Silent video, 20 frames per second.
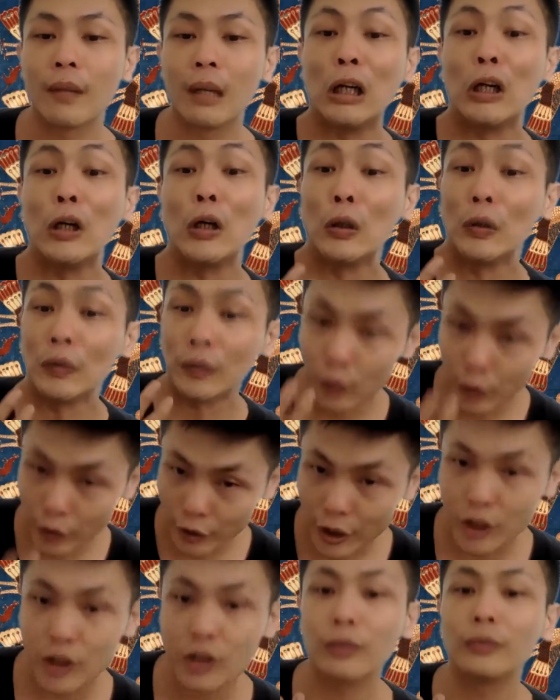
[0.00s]
of
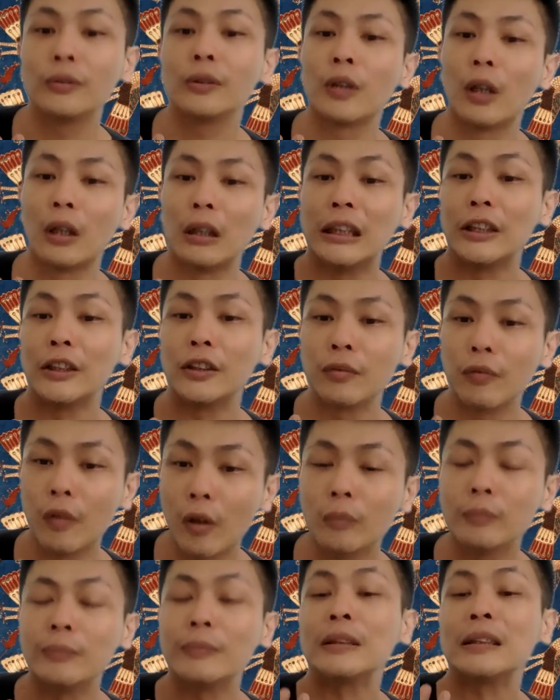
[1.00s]
traditional knowledge
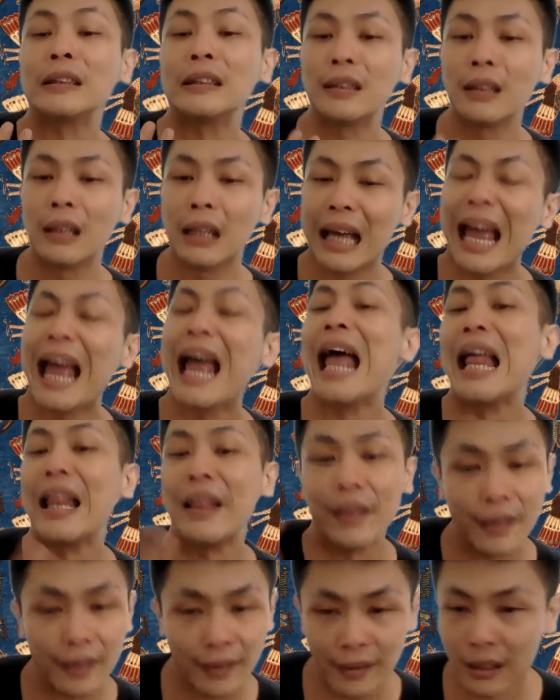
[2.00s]
forms
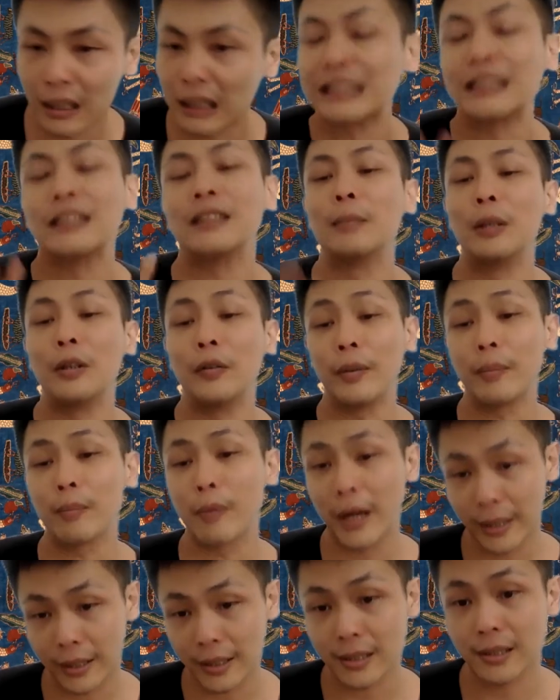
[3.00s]
and customary
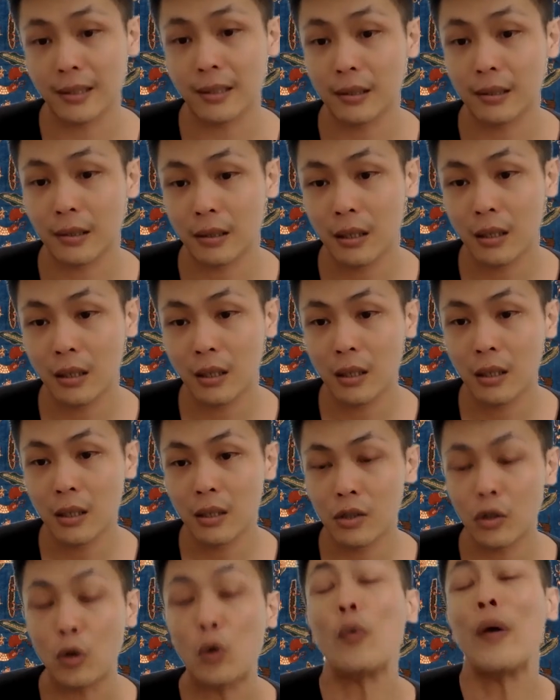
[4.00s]
practices.
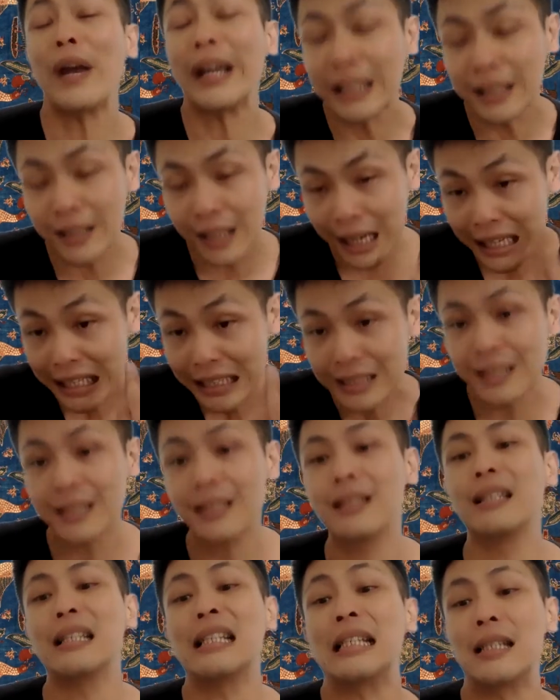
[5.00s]
So
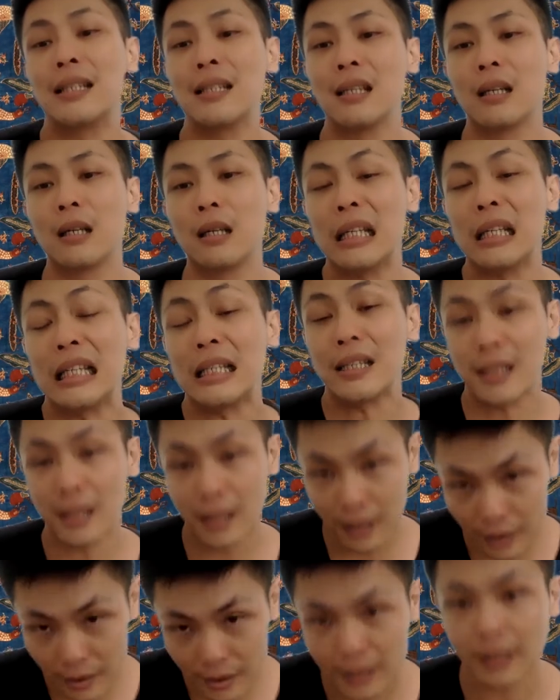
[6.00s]
recognizing this is
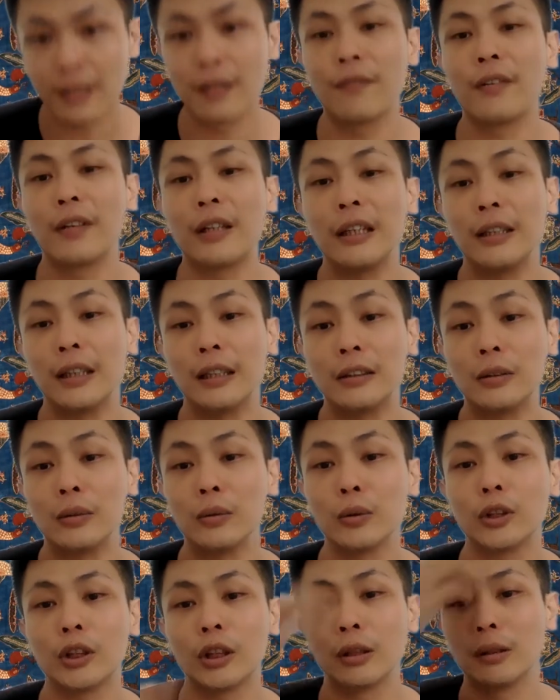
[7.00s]
significant and
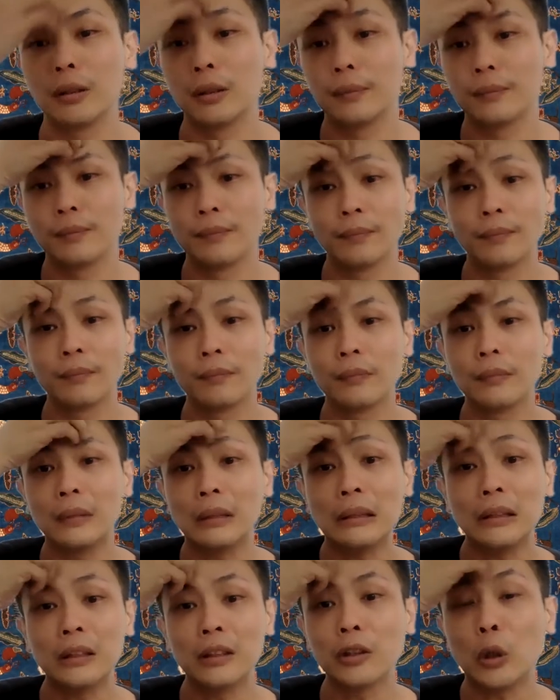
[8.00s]
crucial.
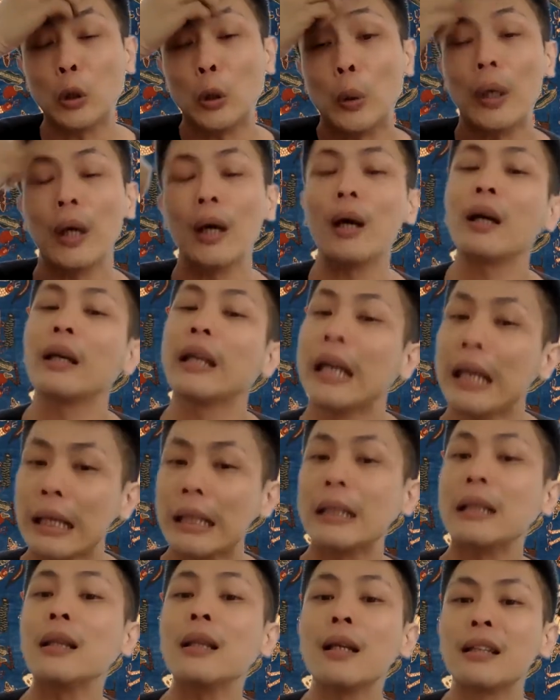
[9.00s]
So
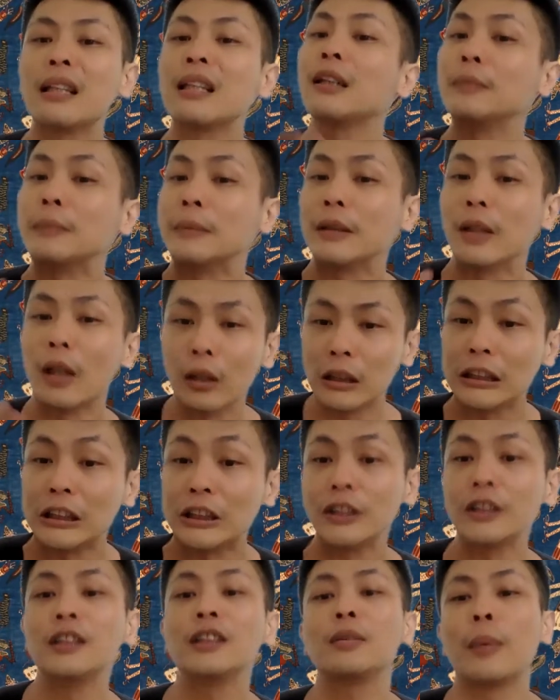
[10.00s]
again, the
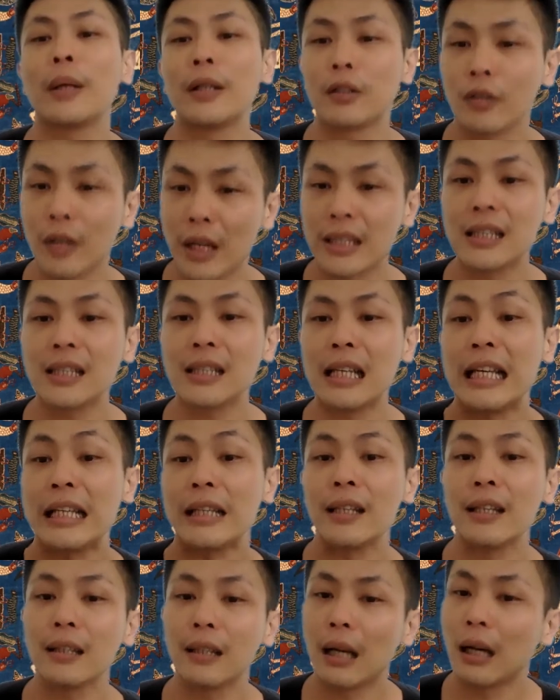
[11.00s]
terminologies when
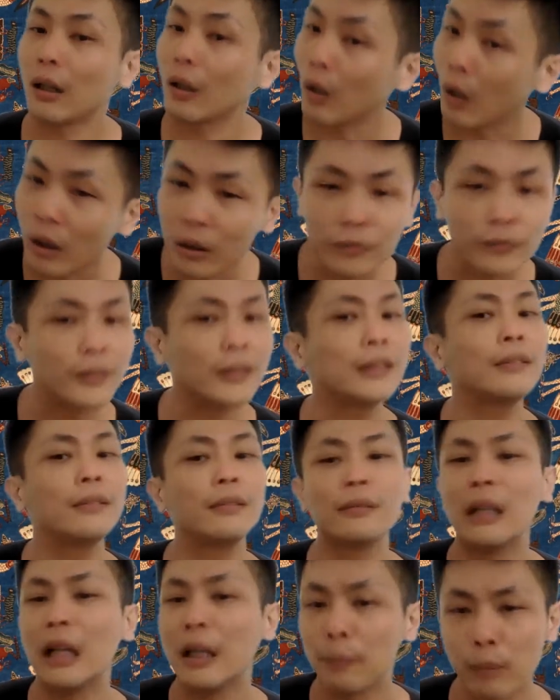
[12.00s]
translated are
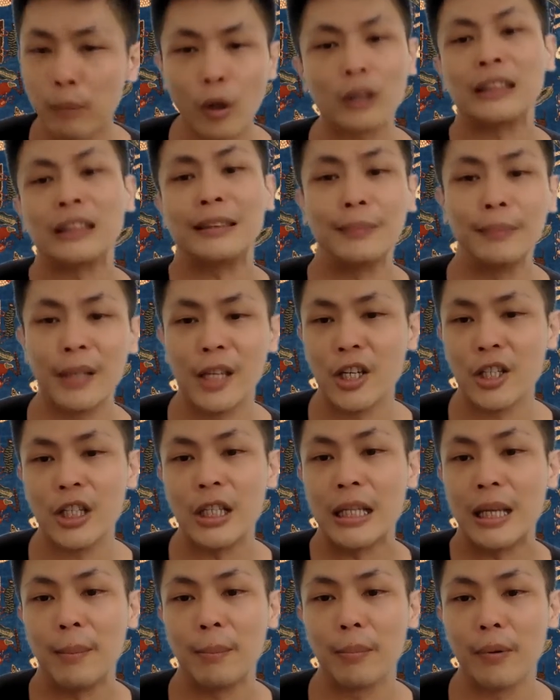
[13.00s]
often
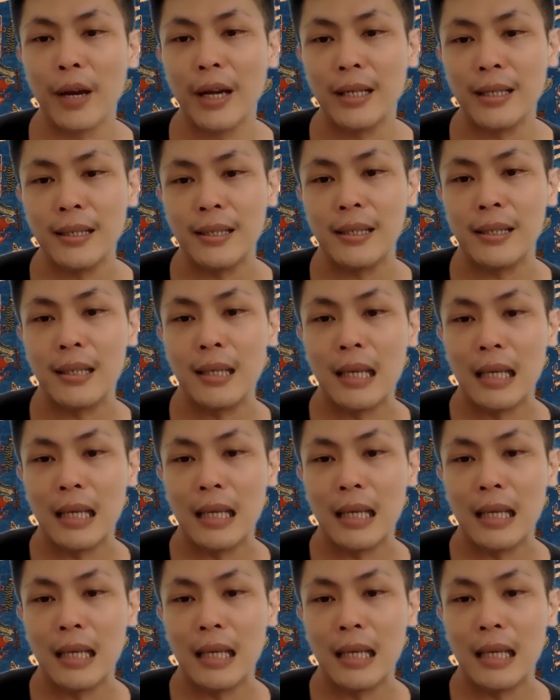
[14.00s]
approximation at best.